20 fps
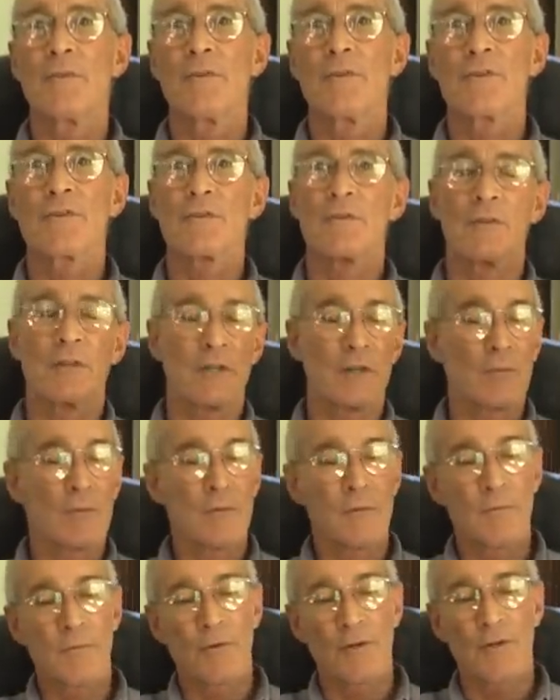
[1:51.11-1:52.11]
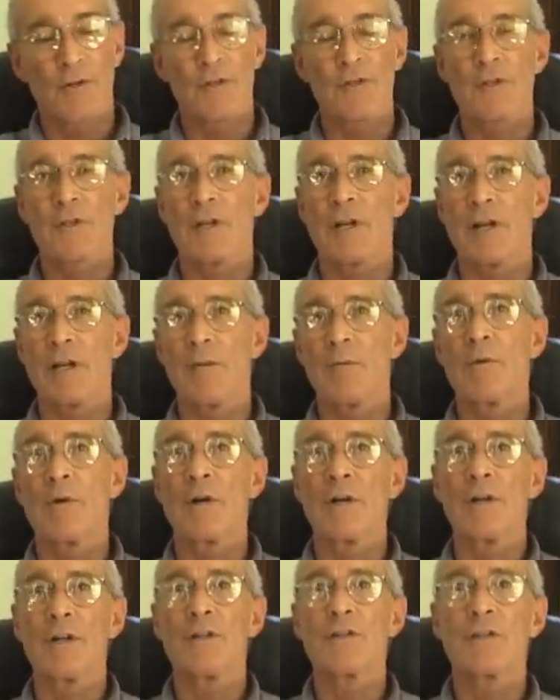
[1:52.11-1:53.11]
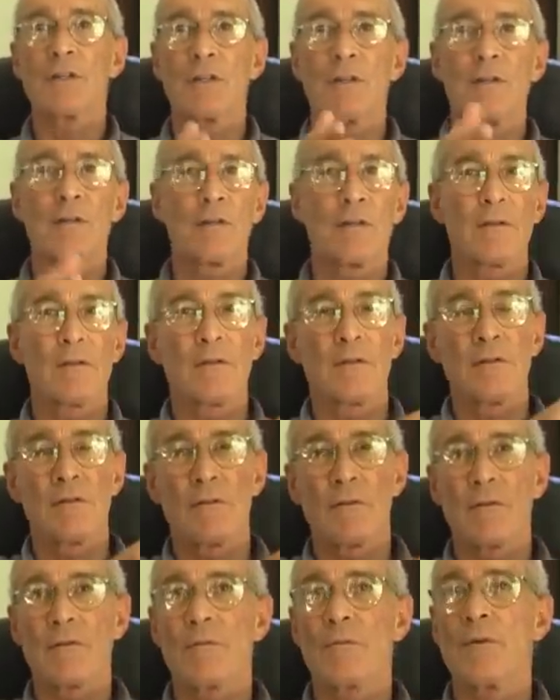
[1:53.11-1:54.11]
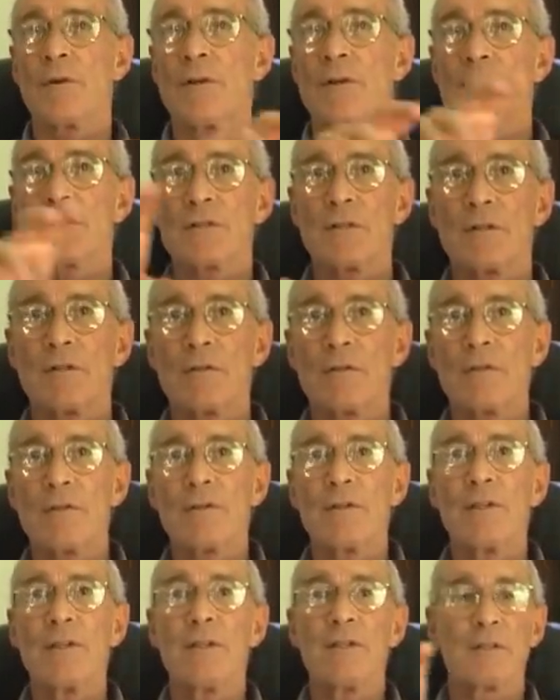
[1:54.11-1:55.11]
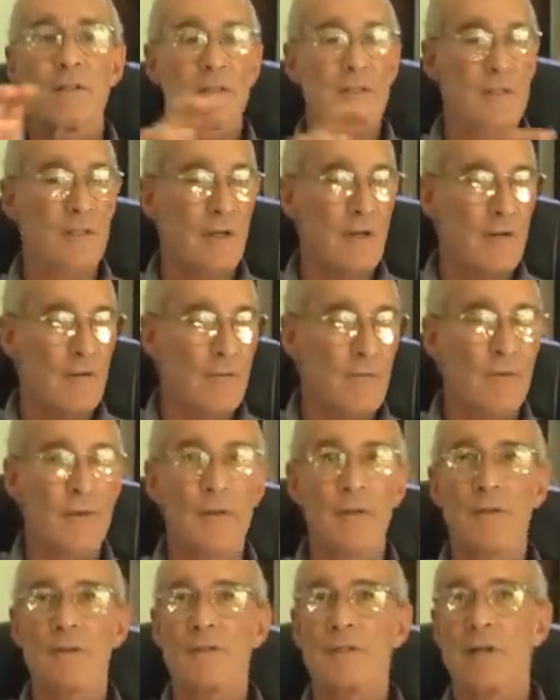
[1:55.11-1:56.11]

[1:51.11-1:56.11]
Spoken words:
showing where Burnside was, and the northwest, the northeast, southwest,